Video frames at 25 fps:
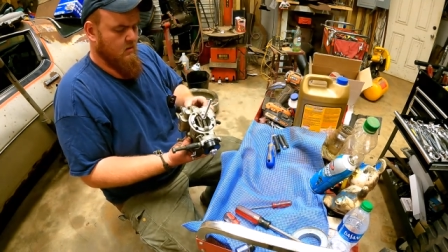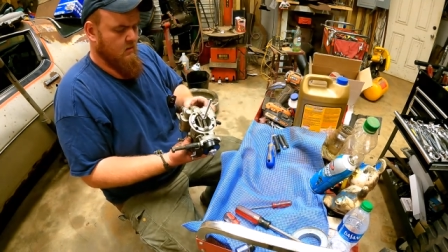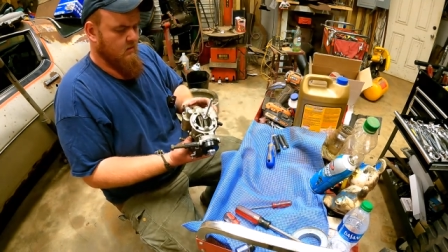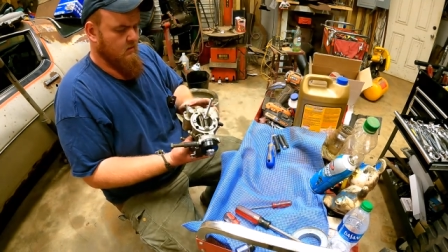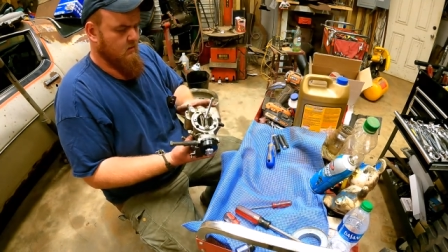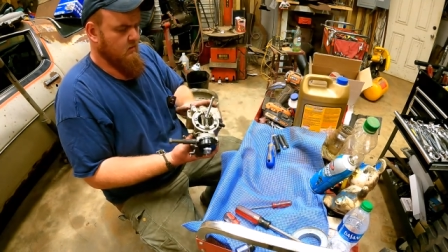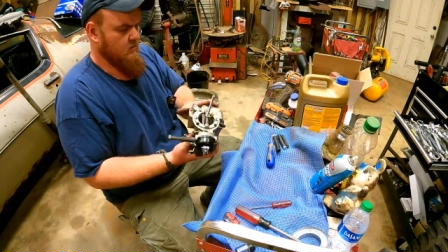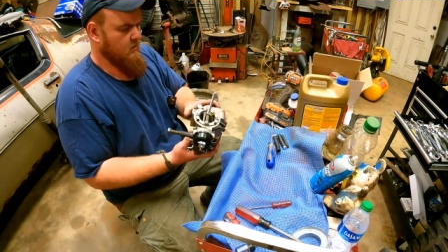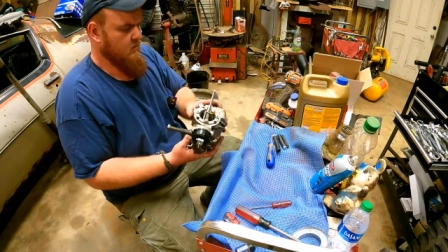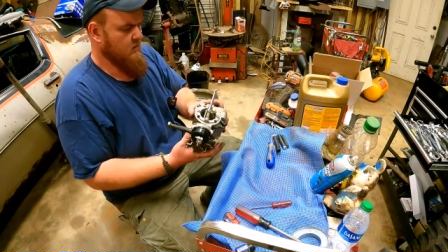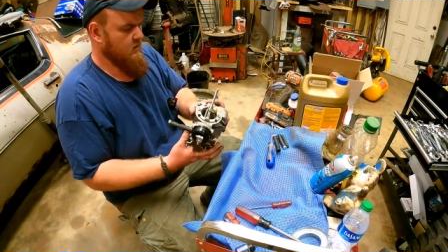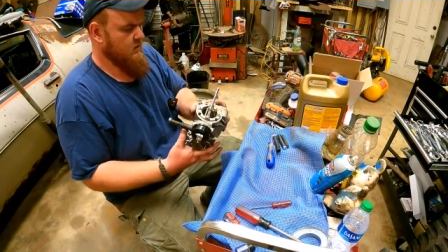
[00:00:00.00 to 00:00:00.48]

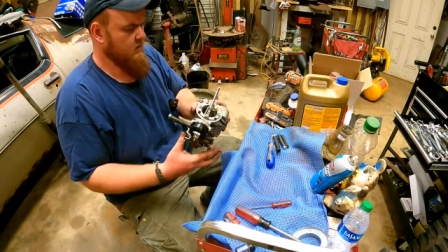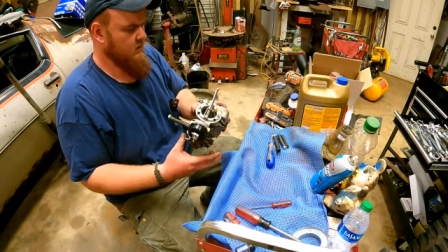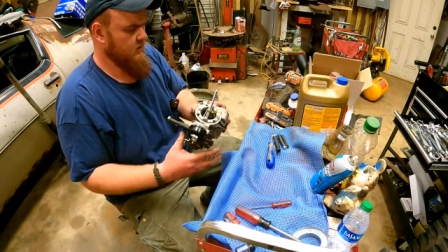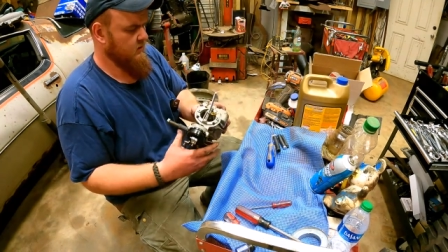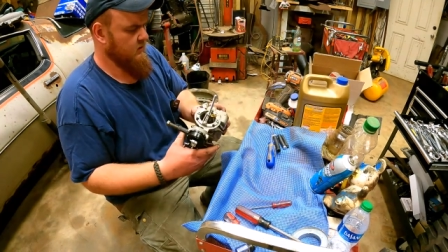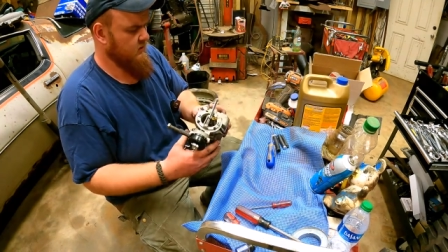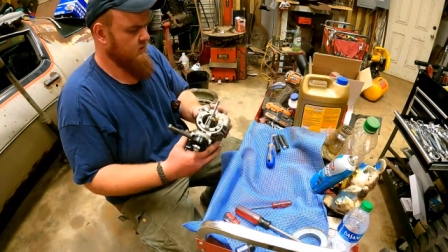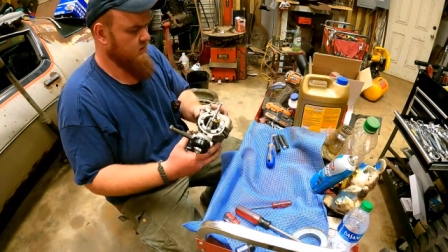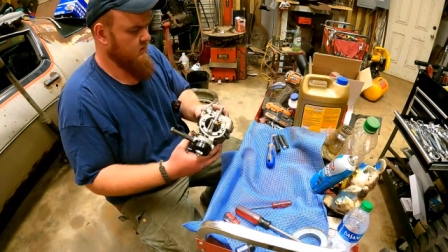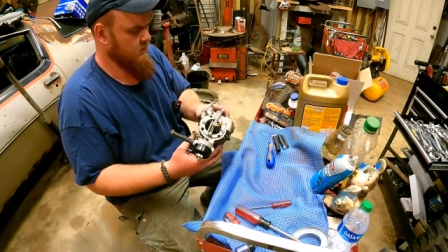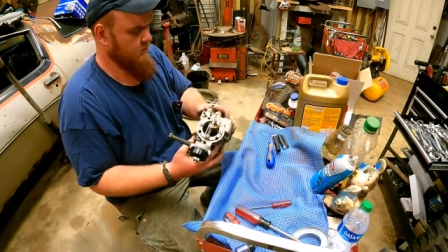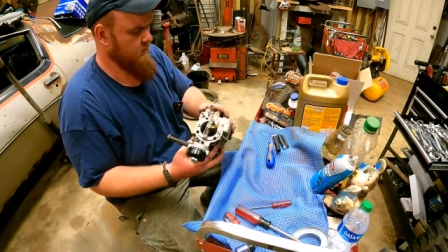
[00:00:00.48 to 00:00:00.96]
All
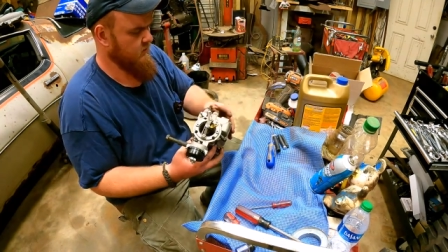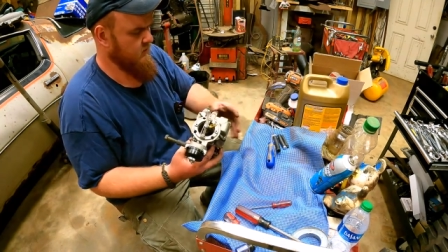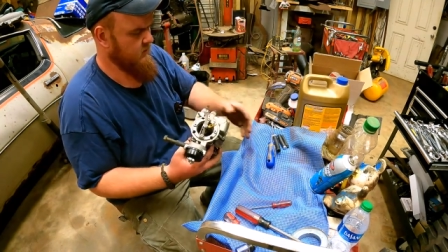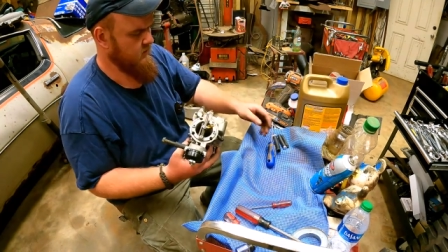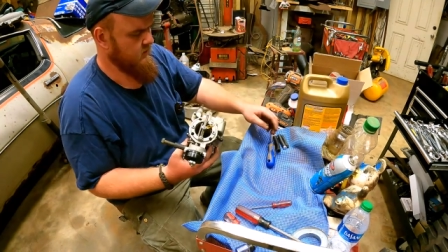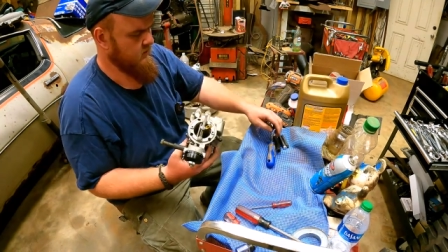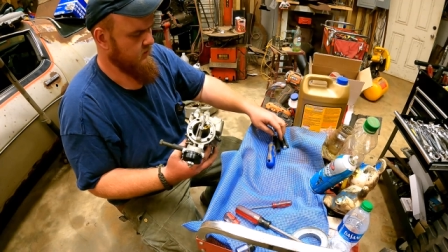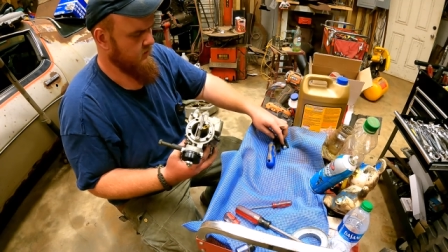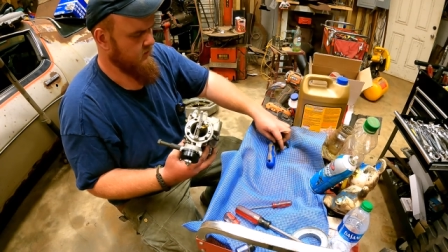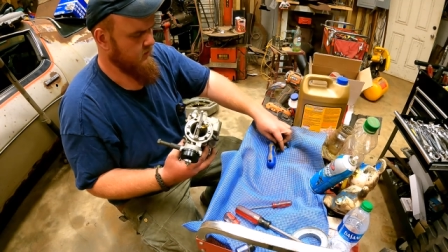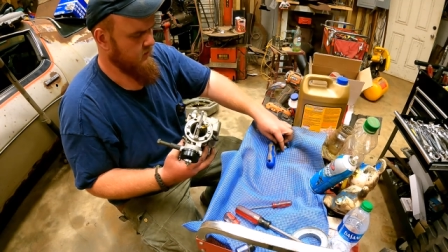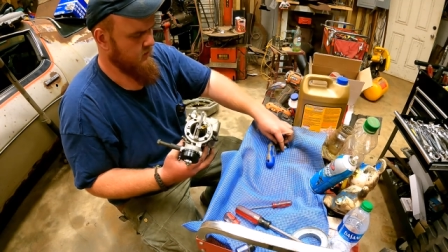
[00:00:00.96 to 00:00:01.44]
right, so
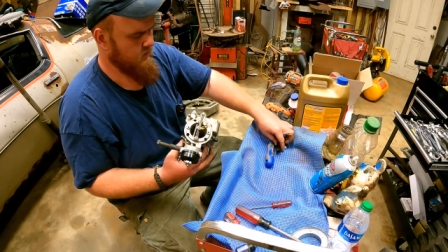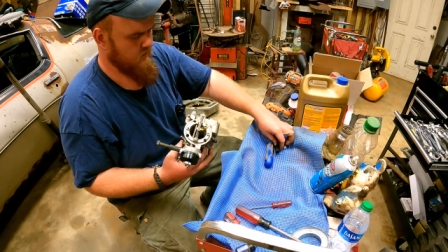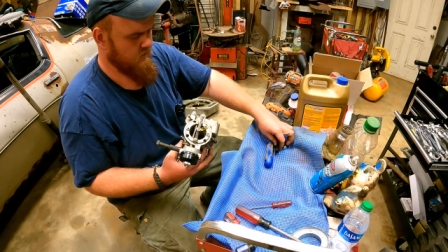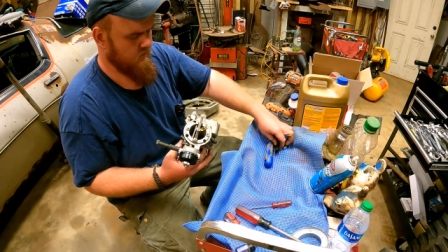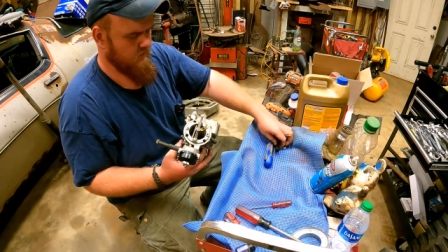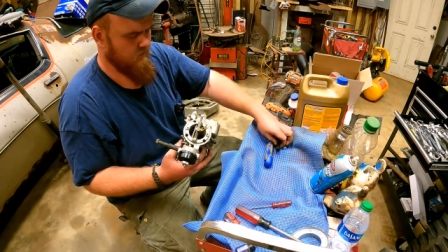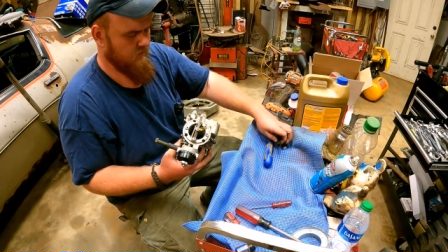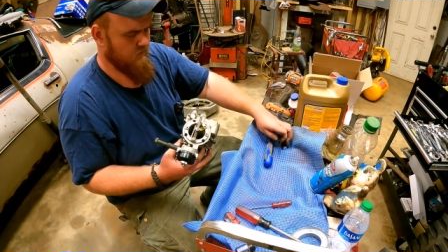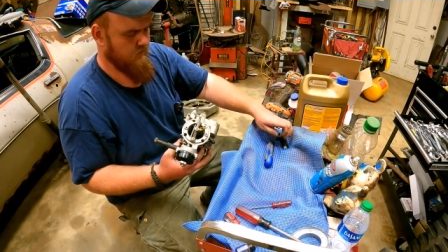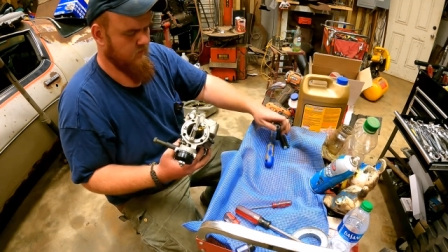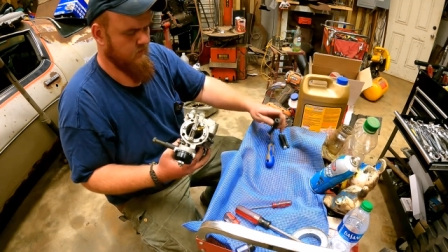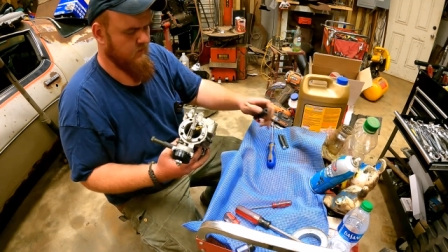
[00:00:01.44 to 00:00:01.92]
let's
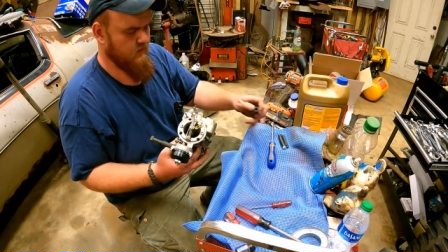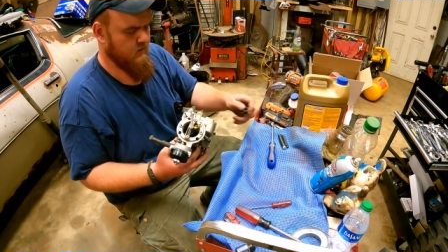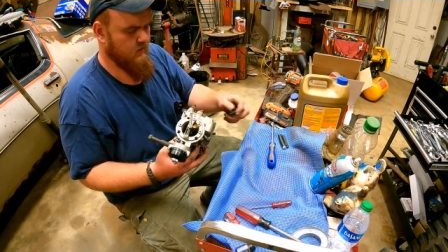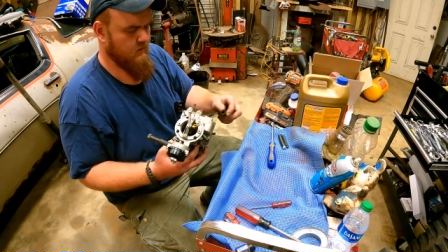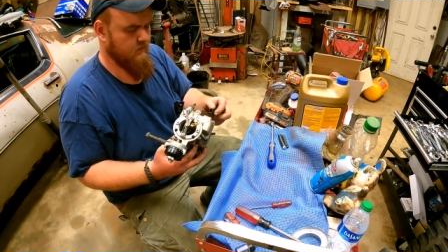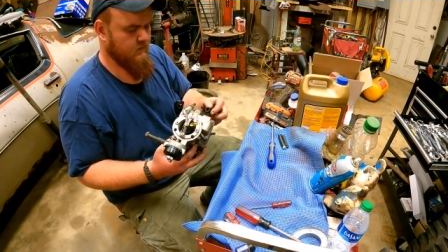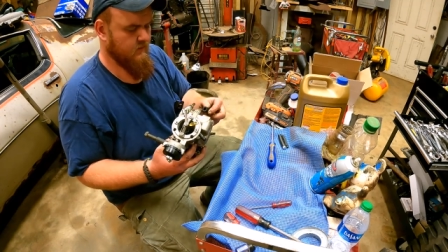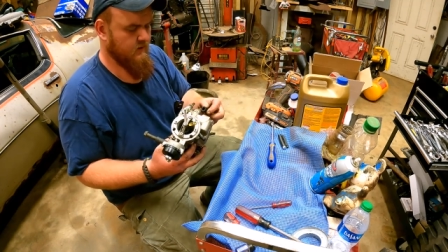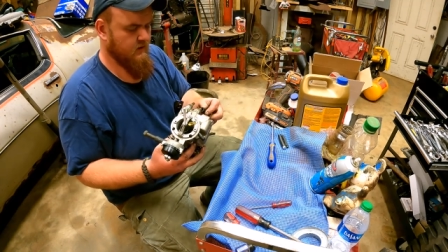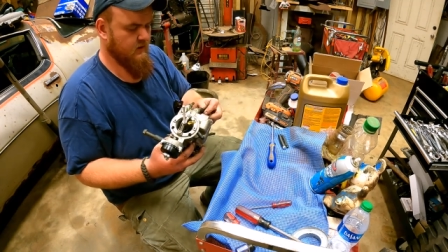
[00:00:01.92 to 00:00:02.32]
pop